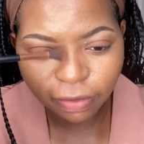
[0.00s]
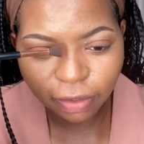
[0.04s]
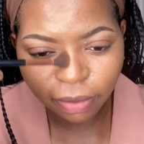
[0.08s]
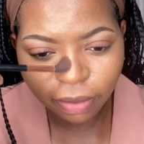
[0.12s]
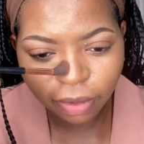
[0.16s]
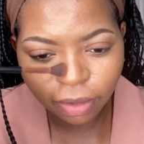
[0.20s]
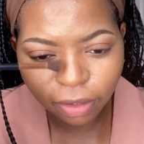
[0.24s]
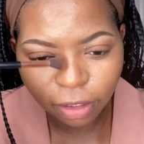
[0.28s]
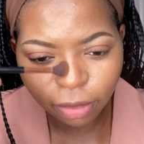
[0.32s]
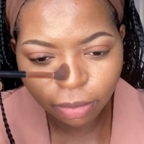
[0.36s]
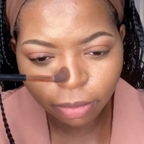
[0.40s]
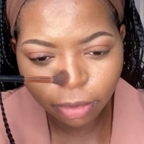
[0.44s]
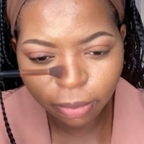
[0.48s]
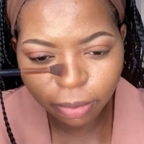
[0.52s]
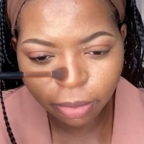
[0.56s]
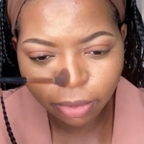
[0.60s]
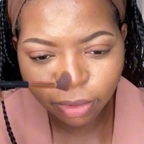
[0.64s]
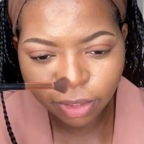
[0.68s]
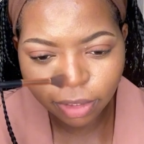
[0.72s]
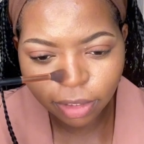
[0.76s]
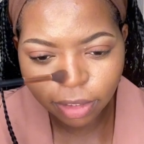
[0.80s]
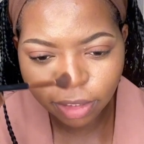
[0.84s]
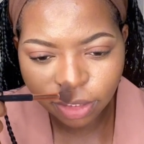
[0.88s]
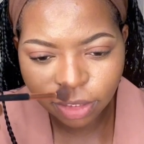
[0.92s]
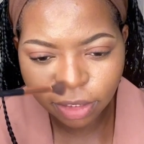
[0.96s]
you're going to be
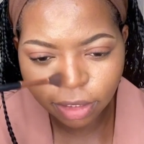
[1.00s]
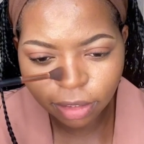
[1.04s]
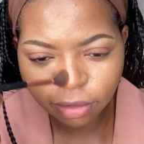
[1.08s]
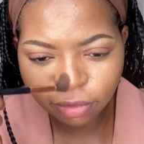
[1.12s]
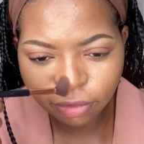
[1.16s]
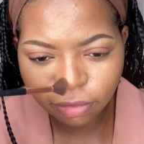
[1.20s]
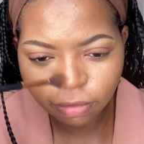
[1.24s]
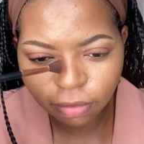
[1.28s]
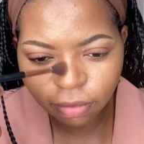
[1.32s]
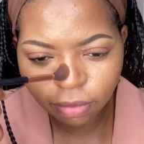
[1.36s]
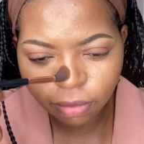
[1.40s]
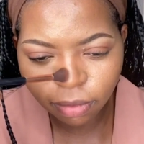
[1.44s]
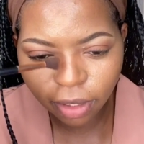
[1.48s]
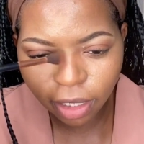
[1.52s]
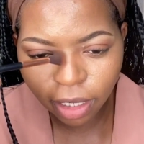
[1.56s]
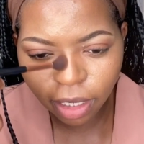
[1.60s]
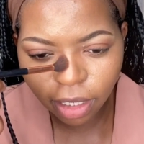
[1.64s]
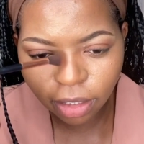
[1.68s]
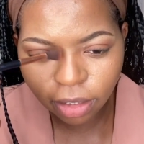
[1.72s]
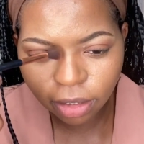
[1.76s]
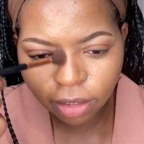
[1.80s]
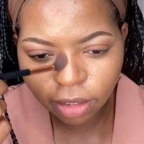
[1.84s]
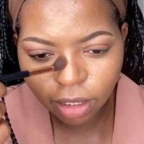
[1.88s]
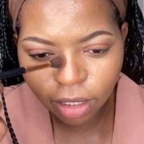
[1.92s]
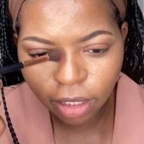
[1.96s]
positive,
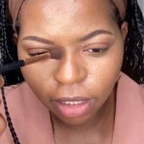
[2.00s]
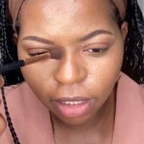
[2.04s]
right?